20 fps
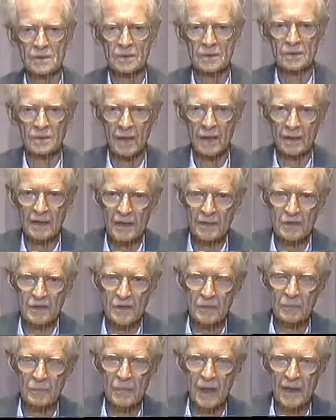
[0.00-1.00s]

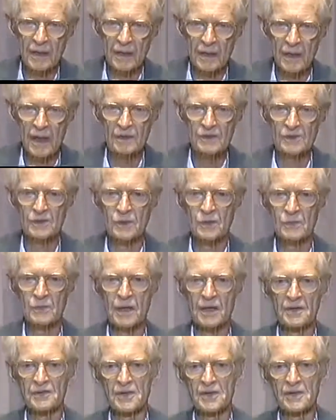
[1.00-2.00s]
selection by
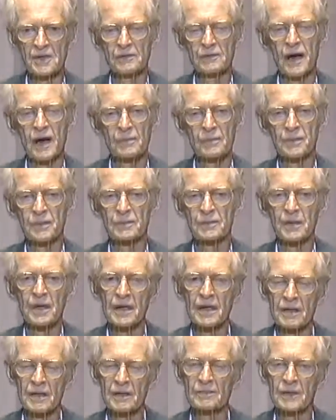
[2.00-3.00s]
consequences of operant
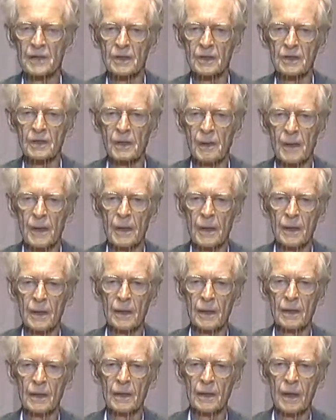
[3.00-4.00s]
behavior
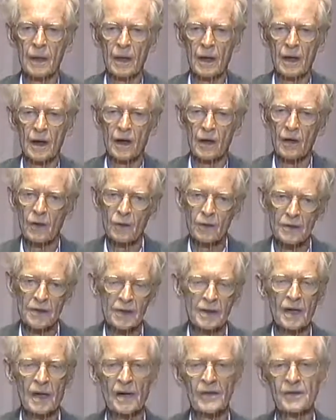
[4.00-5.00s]
or
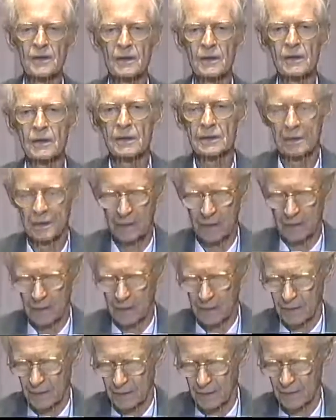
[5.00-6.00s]
the other
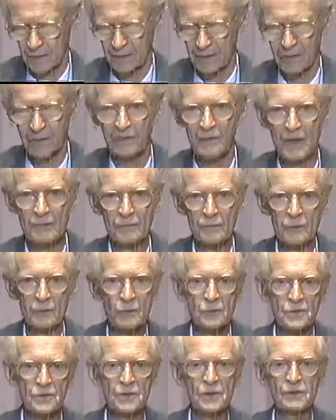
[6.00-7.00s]
in
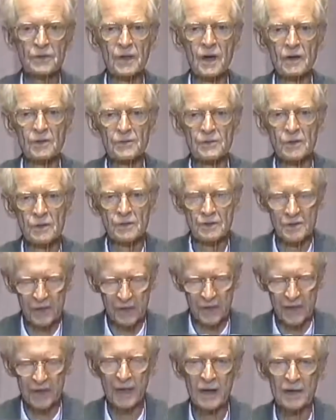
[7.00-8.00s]
evolution of cultures
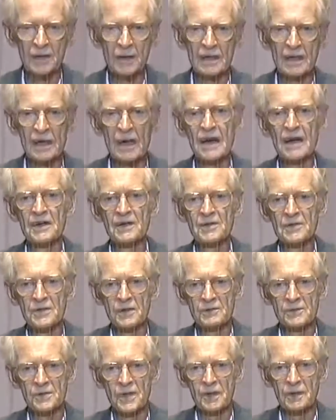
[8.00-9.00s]
and the other kinds
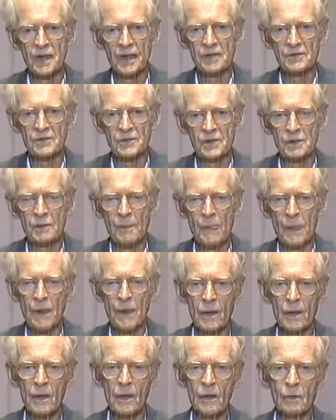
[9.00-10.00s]
of selection
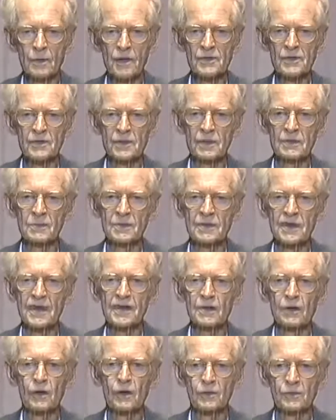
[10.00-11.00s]
which
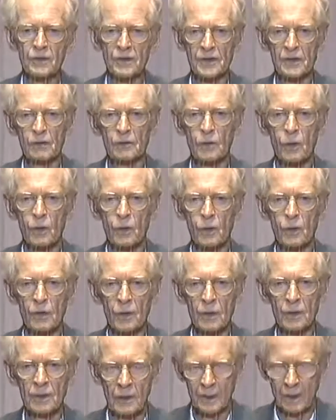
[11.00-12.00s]
take over the
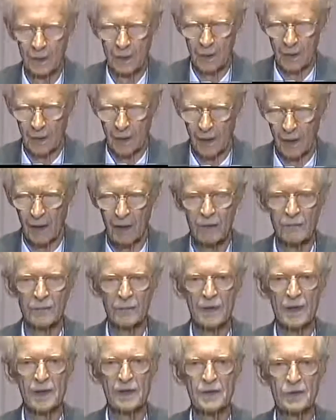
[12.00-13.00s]
role of
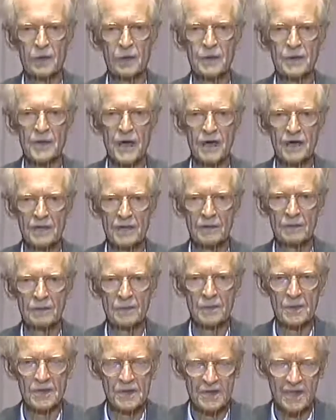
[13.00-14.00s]
a creative
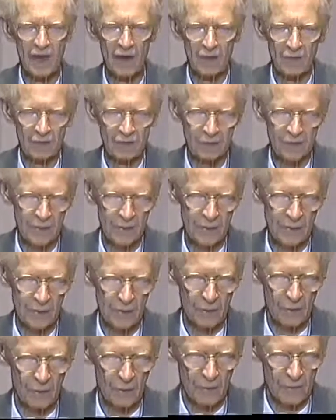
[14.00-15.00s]
self
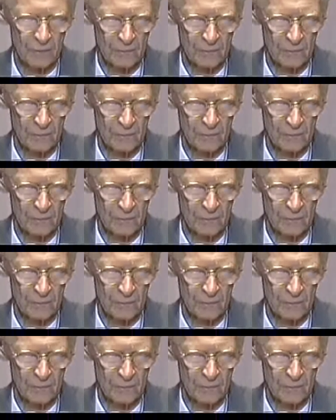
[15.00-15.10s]
or